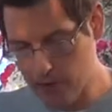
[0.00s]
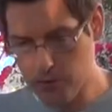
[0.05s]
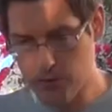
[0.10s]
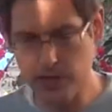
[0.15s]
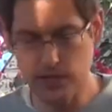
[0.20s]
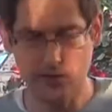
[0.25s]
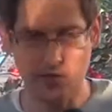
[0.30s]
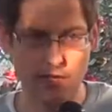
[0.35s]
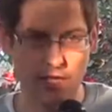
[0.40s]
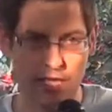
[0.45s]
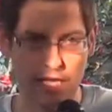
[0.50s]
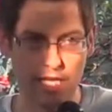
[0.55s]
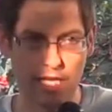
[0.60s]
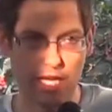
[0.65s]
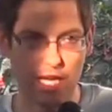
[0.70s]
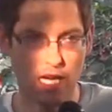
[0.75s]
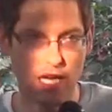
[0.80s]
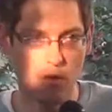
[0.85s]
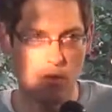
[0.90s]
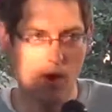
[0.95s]
I was
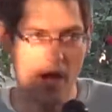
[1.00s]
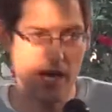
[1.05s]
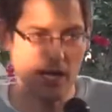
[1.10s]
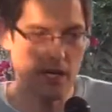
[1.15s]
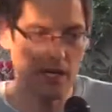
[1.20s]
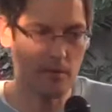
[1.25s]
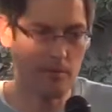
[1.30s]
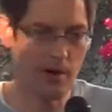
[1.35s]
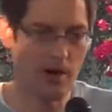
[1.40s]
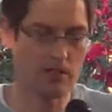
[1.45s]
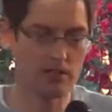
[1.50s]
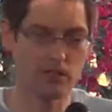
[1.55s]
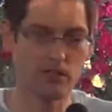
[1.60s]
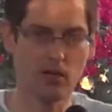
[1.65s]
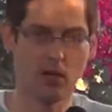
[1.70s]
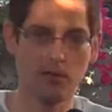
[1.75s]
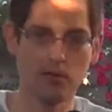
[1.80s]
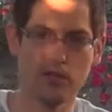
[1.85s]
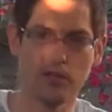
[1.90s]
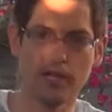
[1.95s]
recently uh, walking into Barnes &
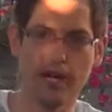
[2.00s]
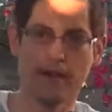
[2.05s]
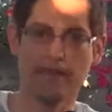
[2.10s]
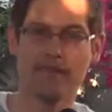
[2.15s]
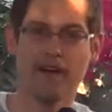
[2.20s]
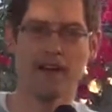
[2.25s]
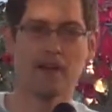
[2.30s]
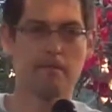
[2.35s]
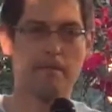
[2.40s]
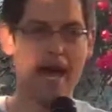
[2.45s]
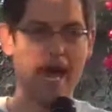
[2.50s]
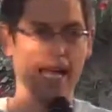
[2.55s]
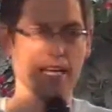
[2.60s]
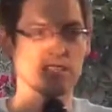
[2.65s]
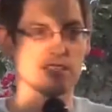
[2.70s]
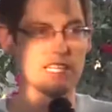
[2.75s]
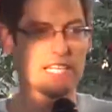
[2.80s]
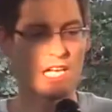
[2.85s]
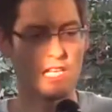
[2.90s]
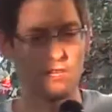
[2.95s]
Noble. I found a
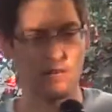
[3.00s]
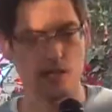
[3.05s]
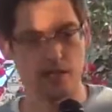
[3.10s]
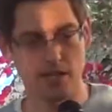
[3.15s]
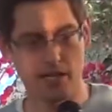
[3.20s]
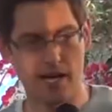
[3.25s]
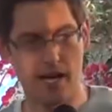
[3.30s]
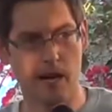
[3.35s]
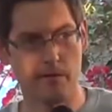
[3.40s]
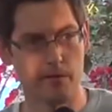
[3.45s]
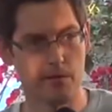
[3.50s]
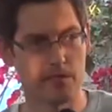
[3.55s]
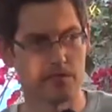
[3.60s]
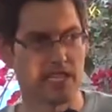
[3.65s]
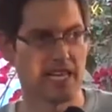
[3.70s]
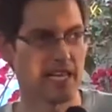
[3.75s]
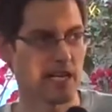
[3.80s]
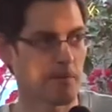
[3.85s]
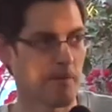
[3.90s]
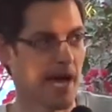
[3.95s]
magazine. I look at the cover.
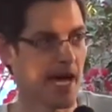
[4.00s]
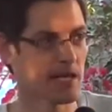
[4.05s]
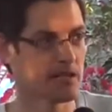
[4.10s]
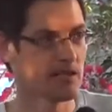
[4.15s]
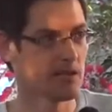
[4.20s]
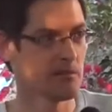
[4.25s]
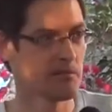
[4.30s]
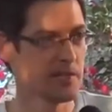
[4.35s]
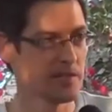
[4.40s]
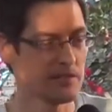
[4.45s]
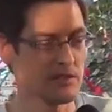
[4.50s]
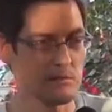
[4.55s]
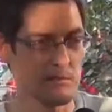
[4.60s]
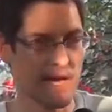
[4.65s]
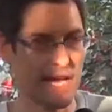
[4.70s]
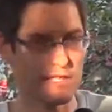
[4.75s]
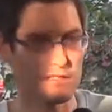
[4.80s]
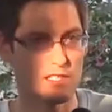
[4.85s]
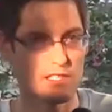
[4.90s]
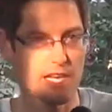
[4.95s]
It's Inc. magazine, a business
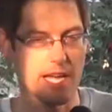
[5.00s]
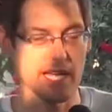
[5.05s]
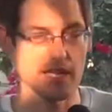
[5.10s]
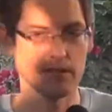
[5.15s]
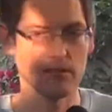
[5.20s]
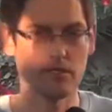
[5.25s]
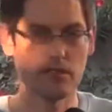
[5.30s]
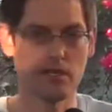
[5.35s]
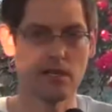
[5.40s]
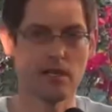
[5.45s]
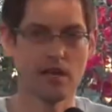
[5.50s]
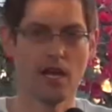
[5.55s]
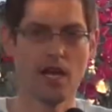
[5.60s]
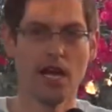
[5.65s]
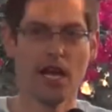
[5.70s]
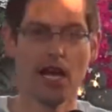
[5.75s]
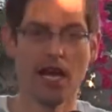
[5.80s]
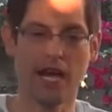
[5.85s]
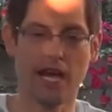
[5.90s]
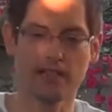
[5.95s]
magazine, INC.
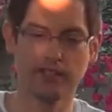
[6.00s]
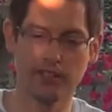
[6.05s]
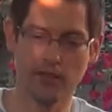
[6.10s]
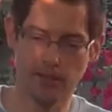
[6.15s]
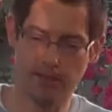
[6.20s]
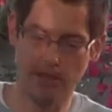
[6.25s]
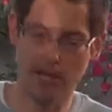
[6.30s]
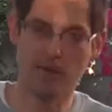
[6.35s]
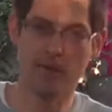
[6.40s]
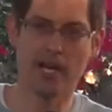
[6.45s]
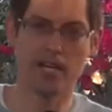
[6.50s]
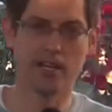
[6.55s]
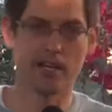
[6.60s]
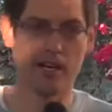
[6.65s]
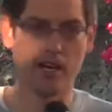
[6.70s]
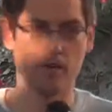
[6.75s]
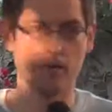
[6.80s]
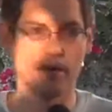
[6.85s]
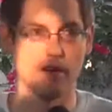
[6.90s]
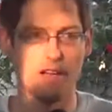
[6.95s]
And I see a friend of mine on the
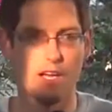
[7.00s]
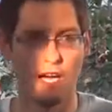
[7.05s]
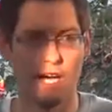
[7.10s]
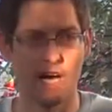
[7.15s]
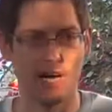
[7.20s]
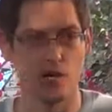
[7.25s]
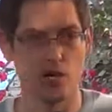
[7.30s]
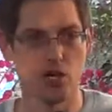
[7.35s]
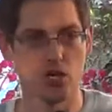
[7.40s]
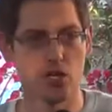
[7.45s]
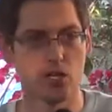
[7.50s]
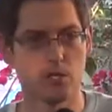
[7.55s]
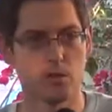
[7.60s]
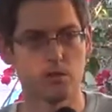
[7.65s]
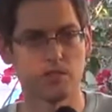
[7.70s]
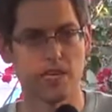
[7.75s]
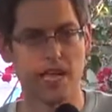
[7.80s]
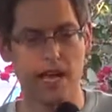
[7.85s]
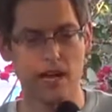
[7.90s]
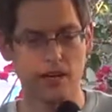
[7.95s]
cover, a girl who
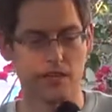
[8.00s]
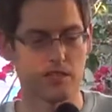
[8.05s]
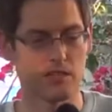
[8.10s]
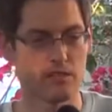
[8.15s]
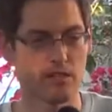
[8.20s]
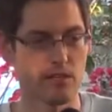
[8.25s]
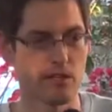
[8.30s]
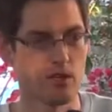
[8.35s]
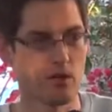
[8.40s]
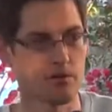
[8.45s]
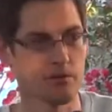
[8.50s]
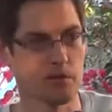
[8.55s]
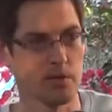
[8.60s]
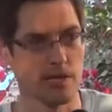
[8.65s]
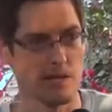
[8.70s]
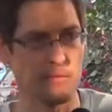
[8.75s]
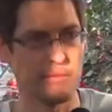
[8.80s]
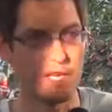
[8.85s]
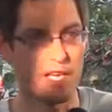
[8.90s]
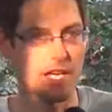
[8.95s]
was an anarchist girl from
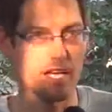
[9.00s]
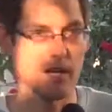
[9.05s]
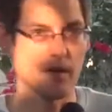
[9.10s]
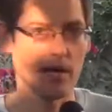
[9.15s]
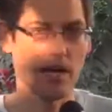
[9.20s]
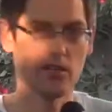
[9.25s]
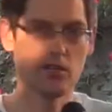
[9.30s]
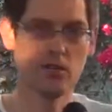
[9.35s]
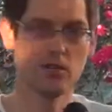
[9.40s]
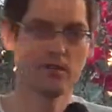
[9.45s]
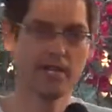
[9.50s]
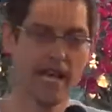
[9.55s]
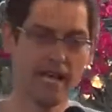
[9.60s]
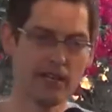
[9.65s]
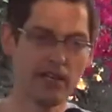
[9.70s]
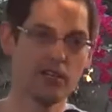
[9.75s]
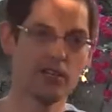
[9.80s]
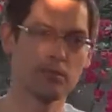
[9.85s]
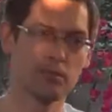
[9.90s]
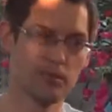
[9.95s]
Olympia. I knew
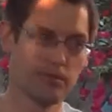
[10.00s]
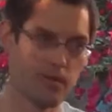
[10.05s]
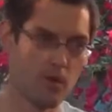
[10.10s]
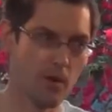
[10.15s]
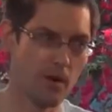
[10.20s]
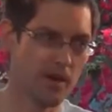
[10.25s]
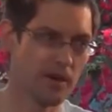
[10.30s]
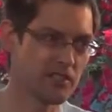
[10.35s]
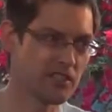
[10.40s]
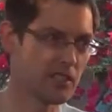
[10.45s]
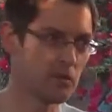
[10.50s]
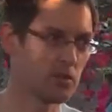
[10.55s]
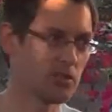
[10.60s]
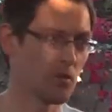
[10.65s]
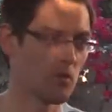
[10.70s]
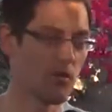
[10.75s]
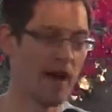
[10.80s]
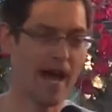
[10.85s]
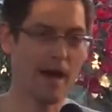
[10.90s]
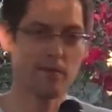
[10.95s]
10 years before. She
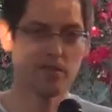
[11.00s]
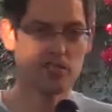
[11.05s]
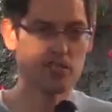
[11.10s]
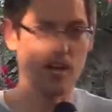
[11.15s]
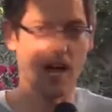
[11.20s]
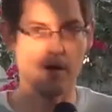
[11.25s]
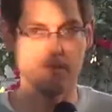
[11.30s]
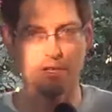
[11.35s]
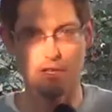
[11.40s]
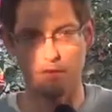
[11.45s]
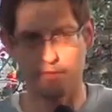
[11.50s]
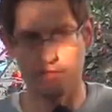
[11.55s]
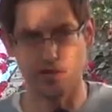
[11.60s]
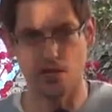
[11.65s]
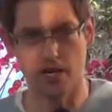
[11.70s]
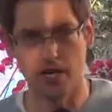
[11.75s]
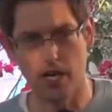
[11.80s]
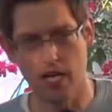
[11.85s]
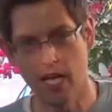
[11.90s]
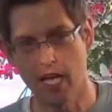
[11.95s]
was a rabid
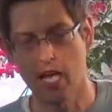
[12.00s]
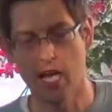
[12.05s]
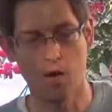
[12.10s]
shoplifter.